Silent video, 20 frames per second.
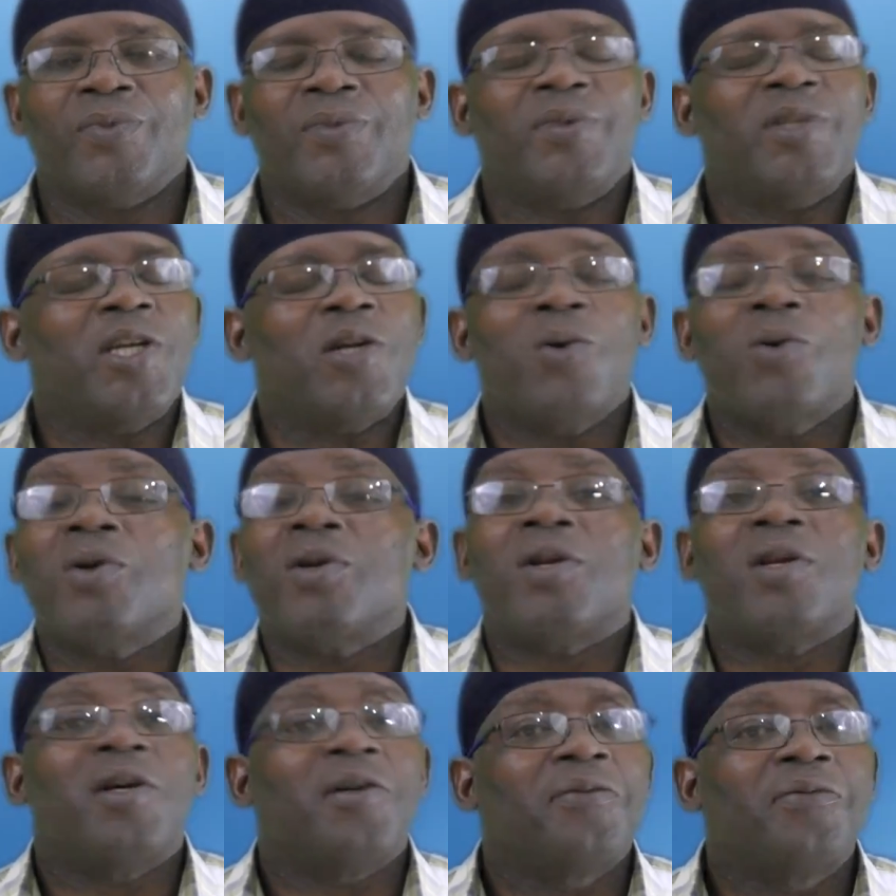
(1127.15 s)
They
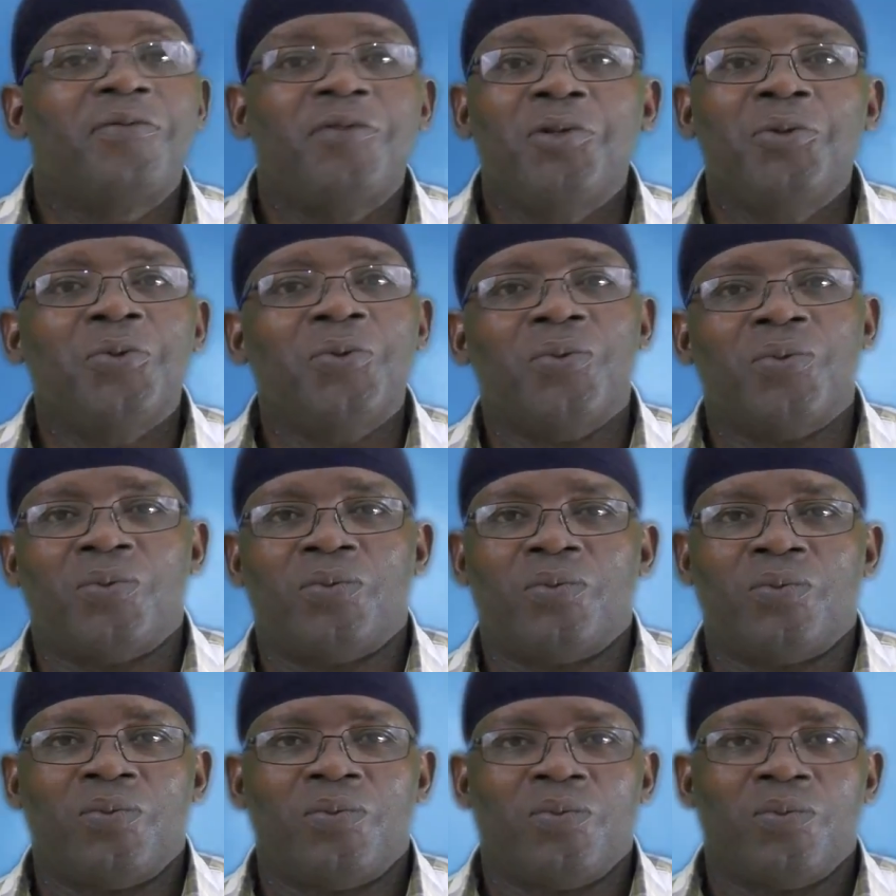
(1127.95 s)
don't love you.
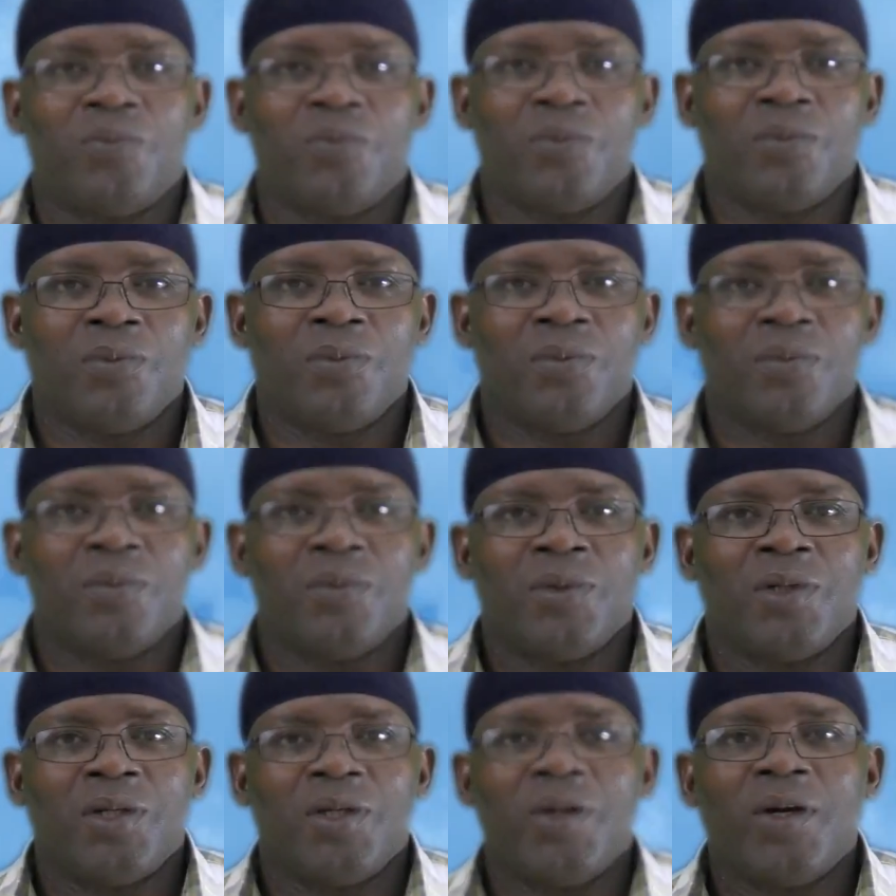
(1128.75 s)

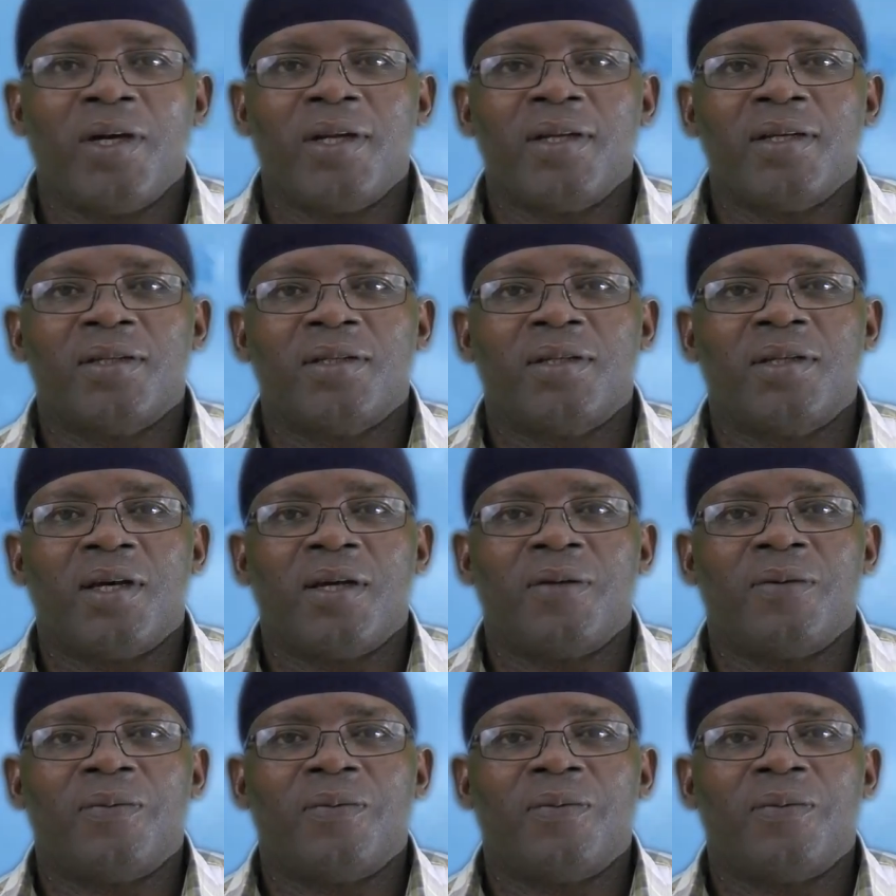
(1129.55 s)
You understand?